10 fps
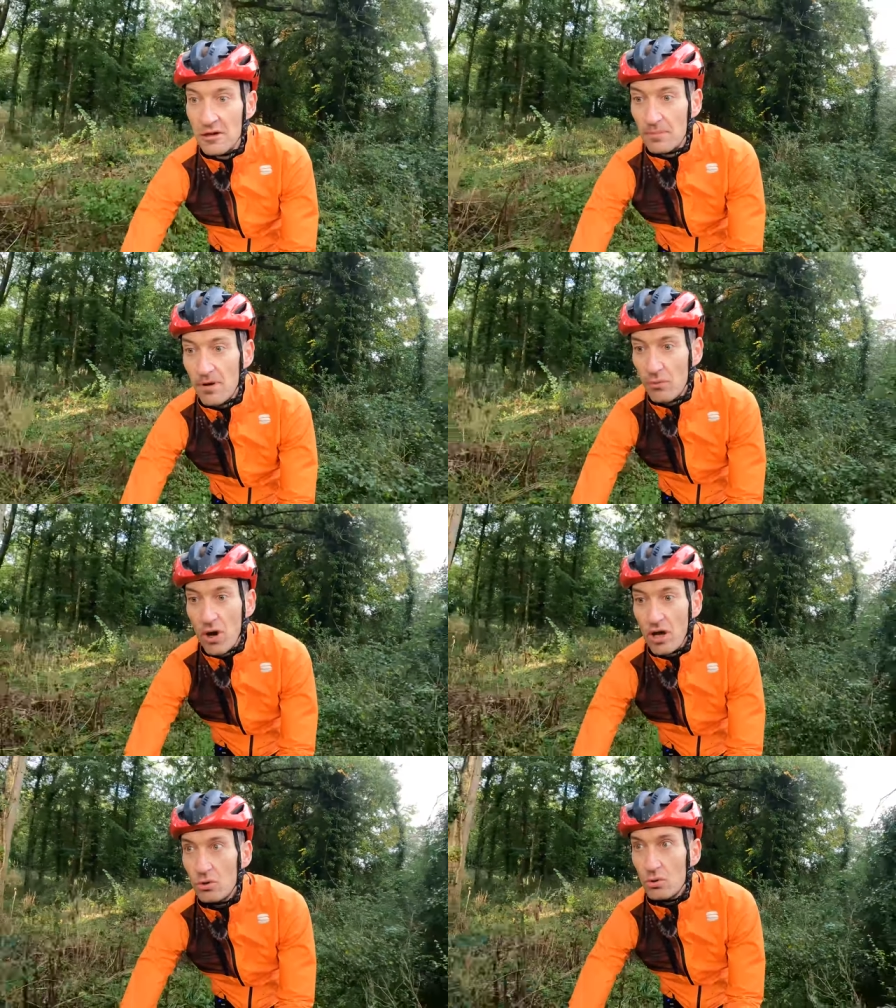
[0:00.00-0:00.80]
but
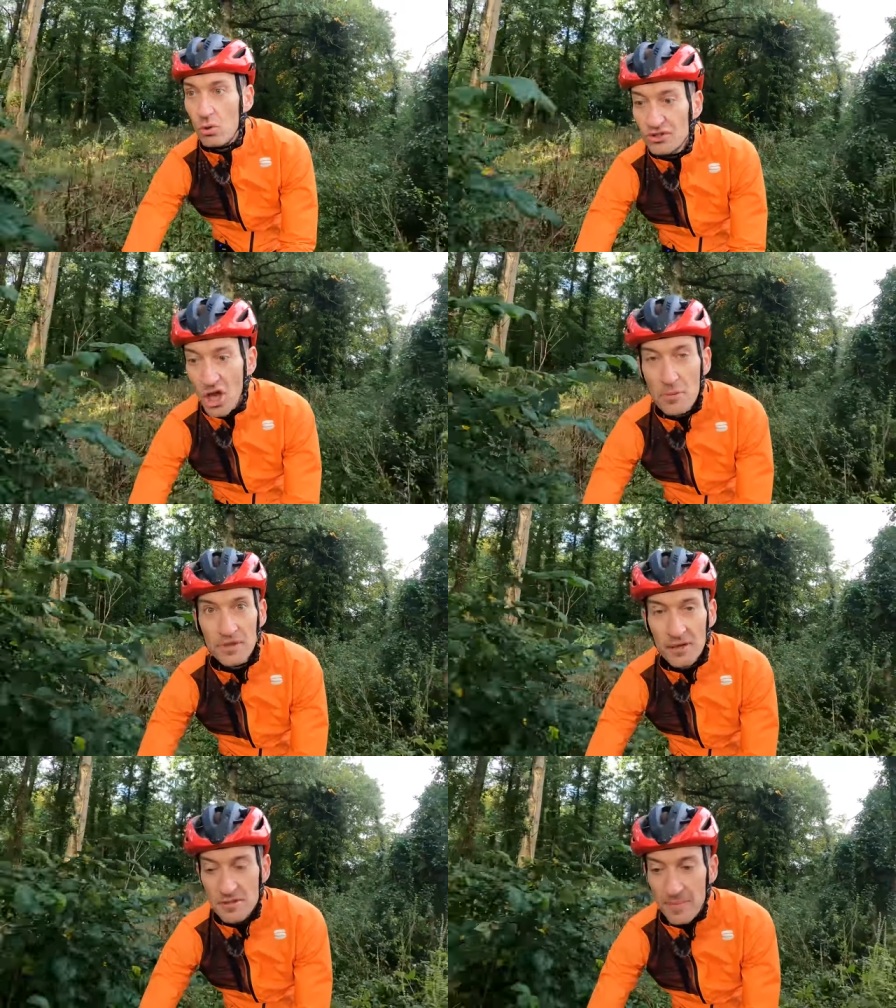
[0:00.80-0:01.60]
while also
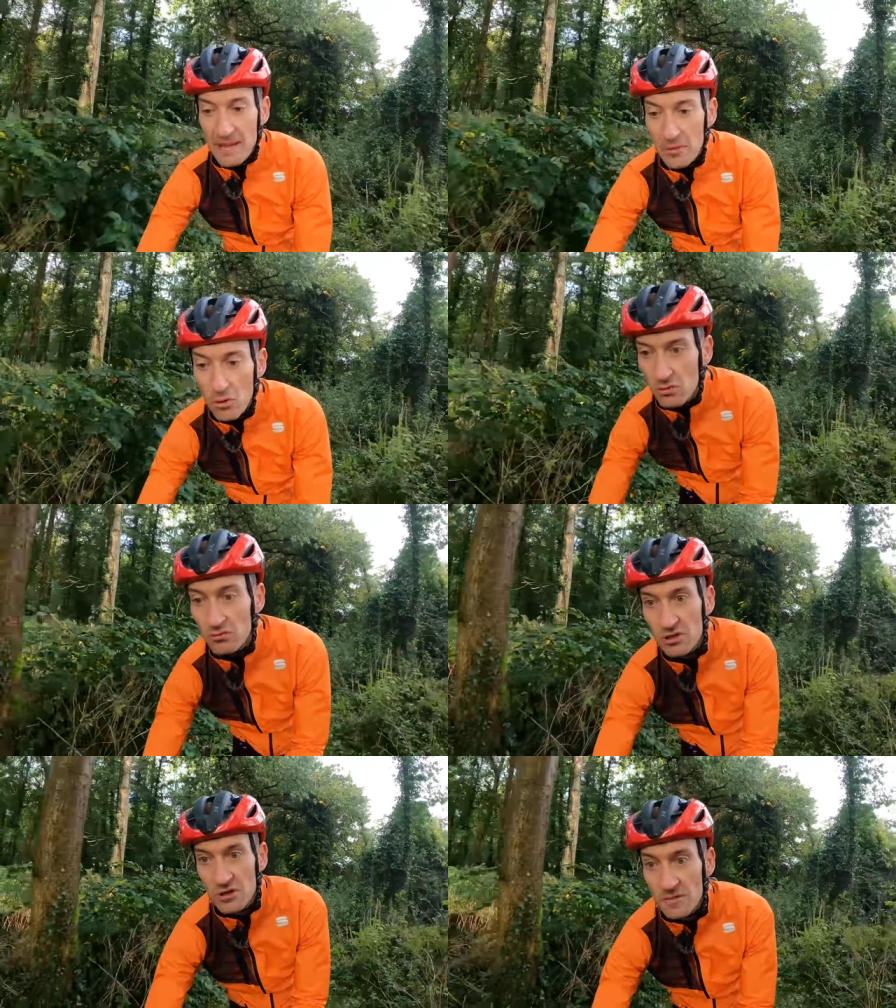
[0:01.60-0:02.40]
opening up to people
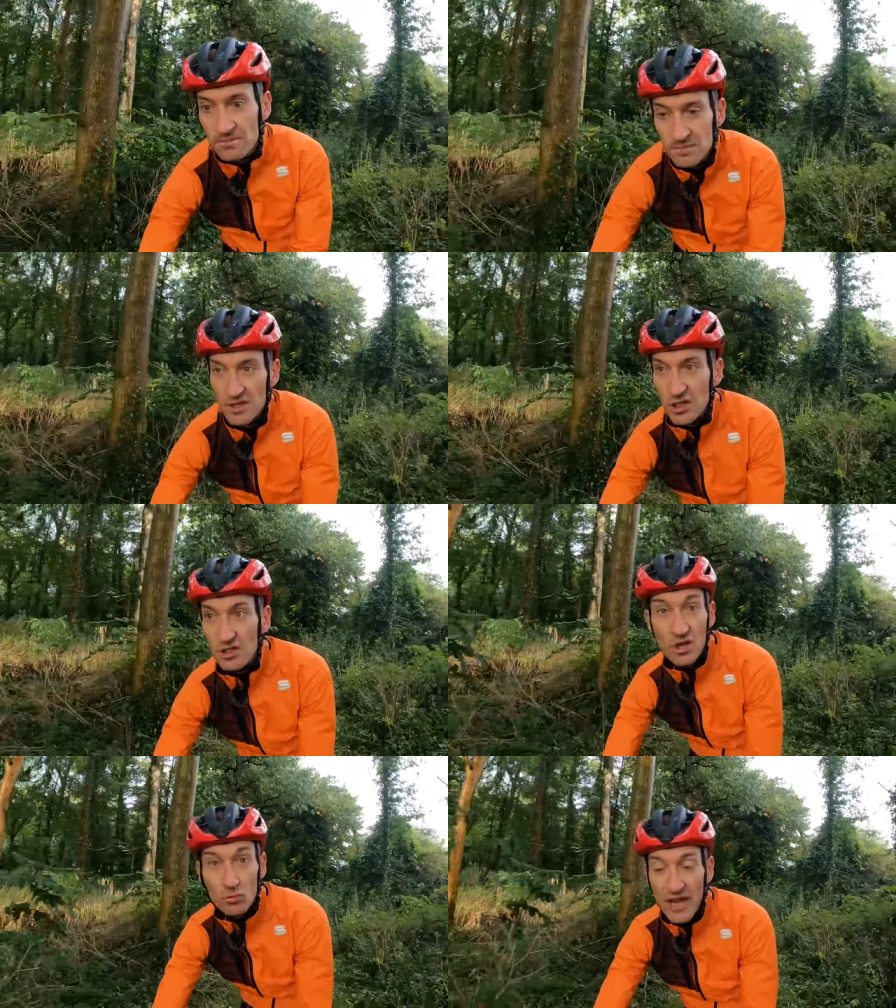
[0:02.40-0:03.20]
who
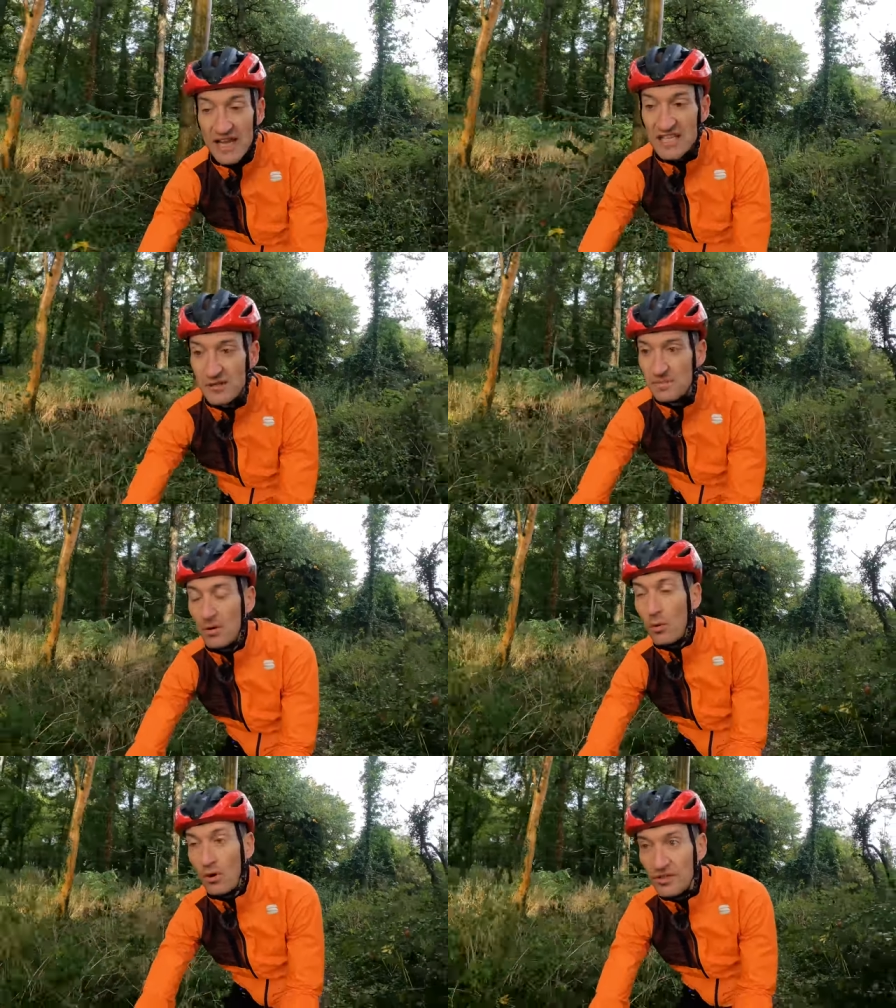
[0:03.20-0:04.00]
don't race
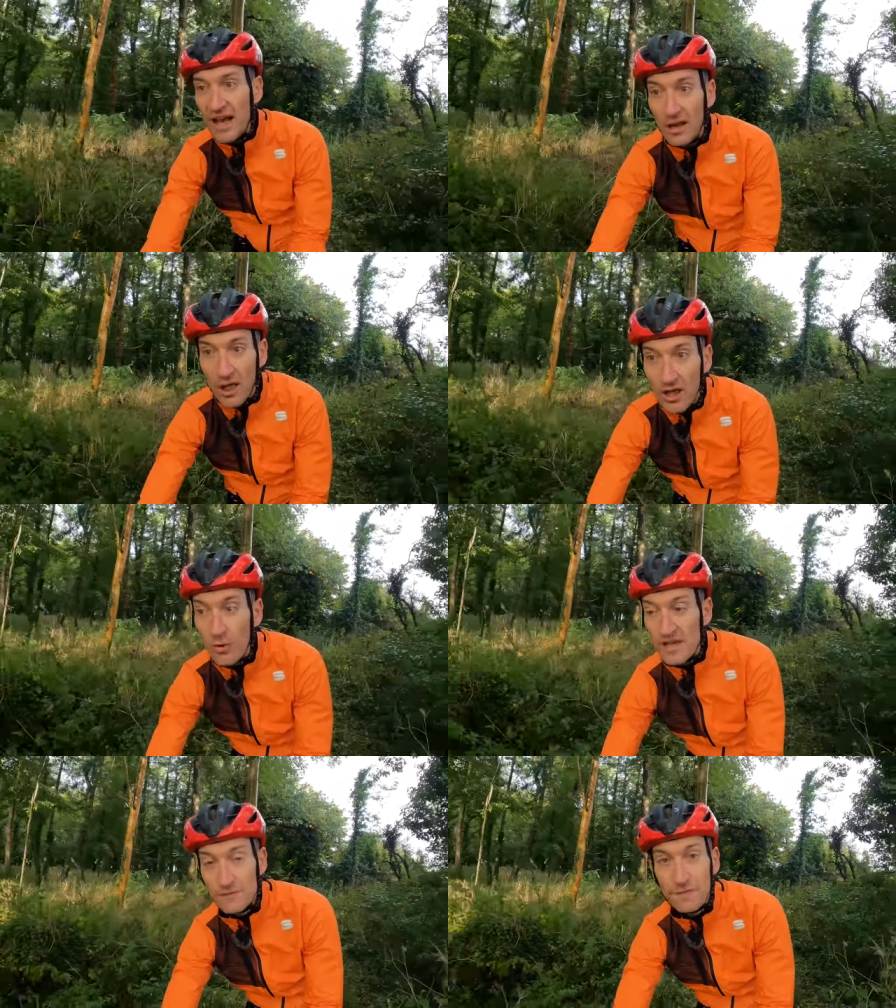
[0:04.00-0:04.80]
but want that
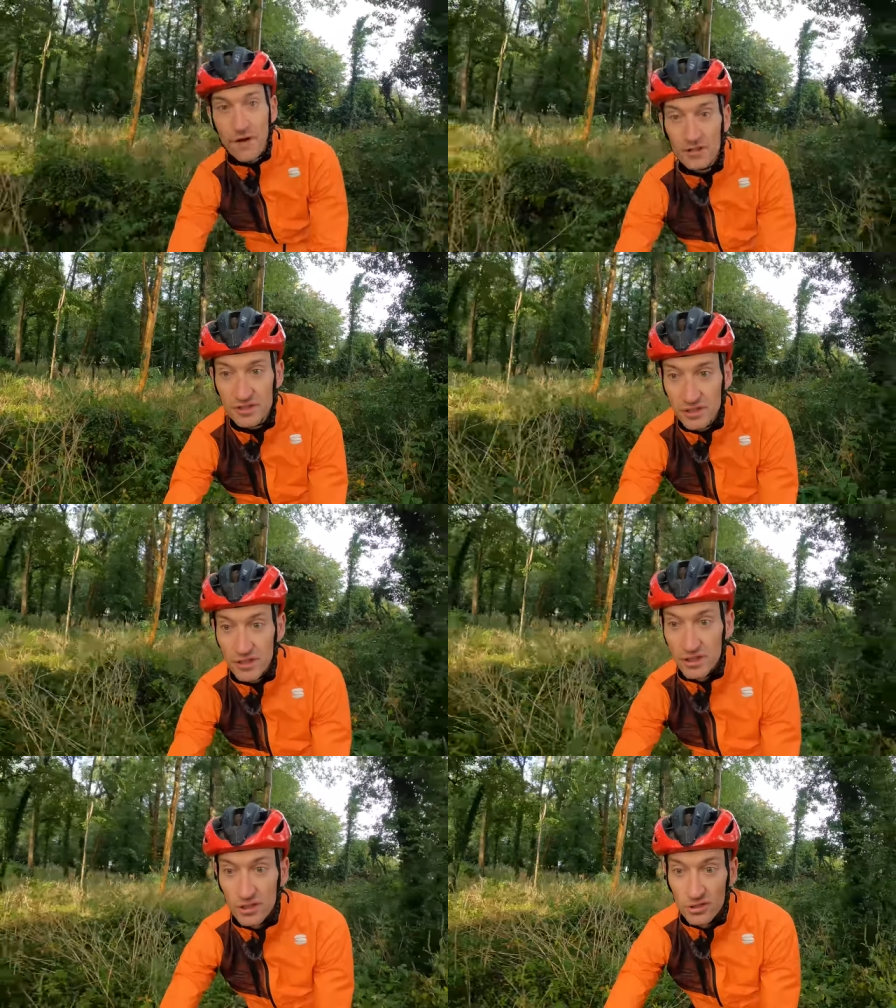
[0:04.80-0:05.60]
lightweight, fast
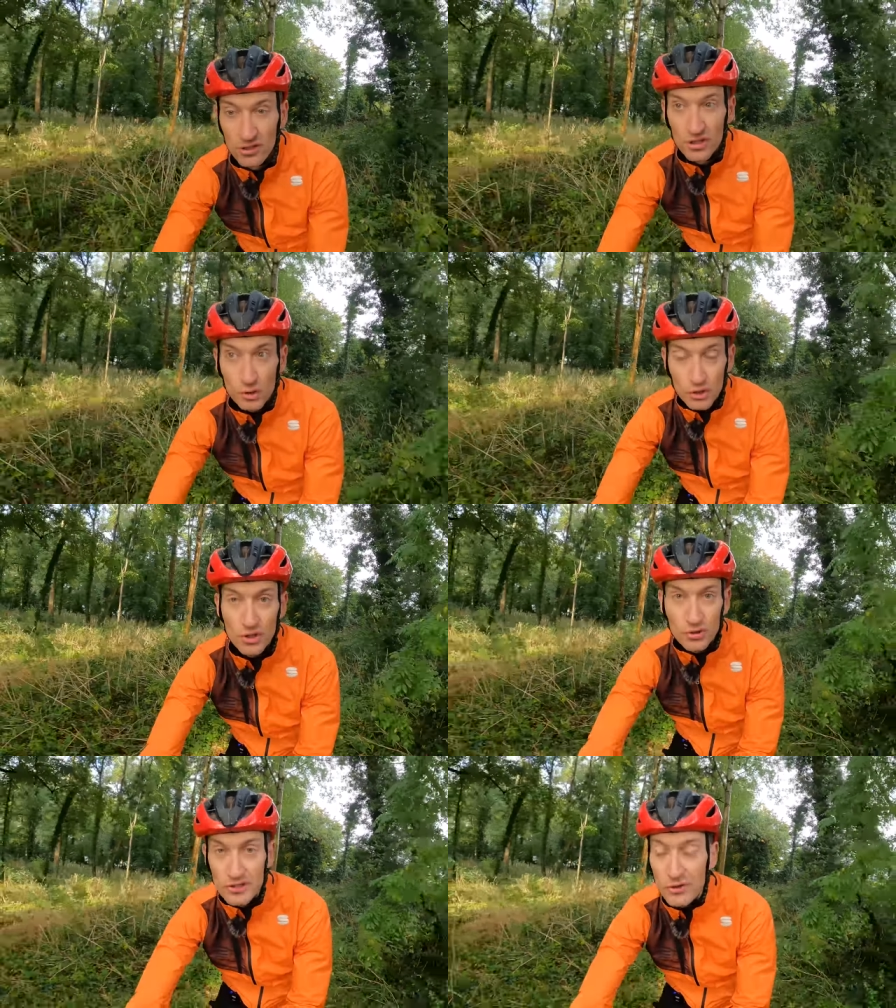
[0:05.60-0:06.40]

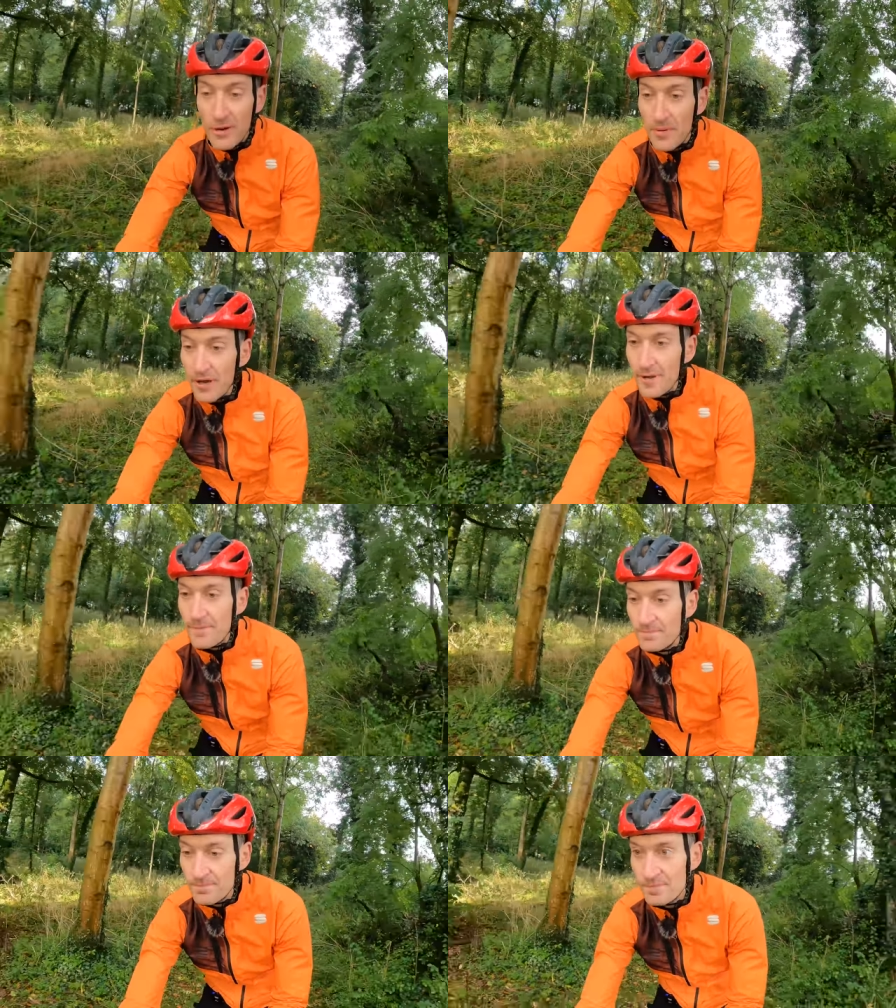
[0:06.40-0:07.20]
cross-country trail bike.
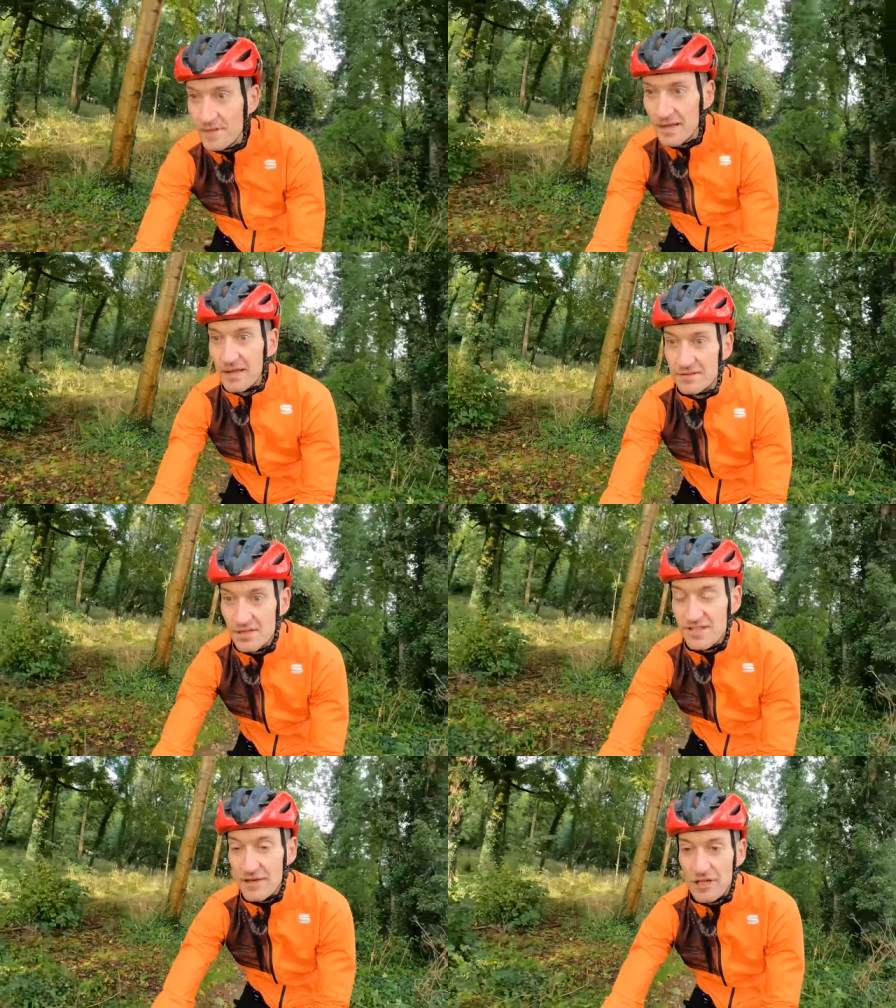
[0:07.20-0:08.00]
So
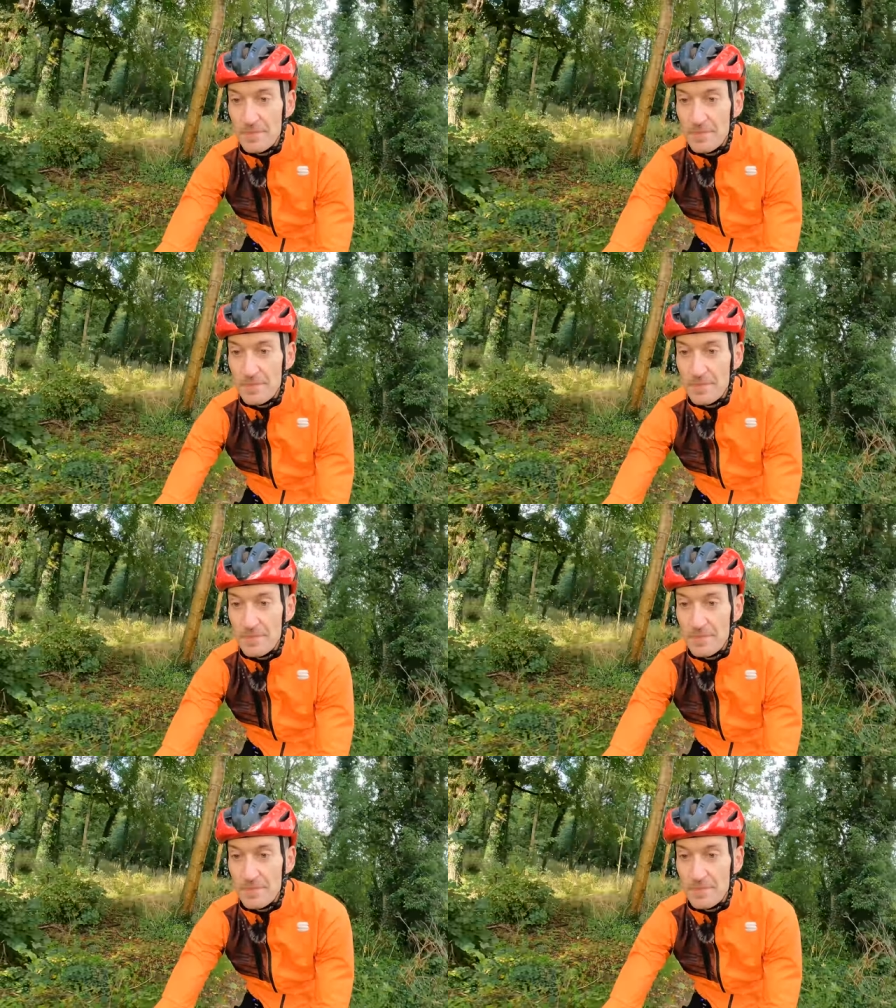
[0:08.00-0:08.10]
it definitely